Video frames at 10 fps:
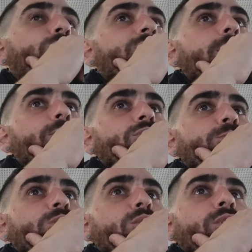to establish
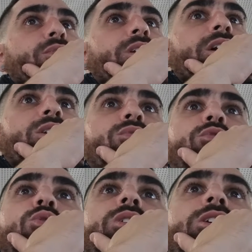himself over the next
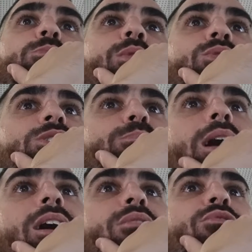few years because his
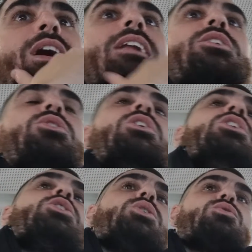market value
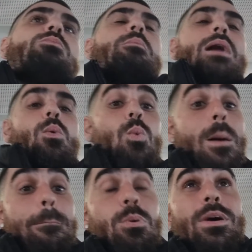goes from about
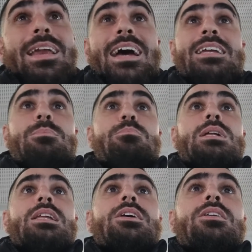1.8
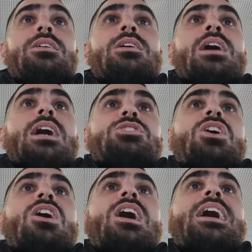million as
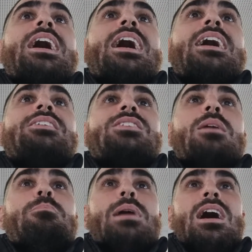high as
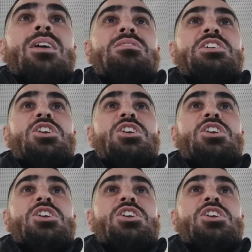about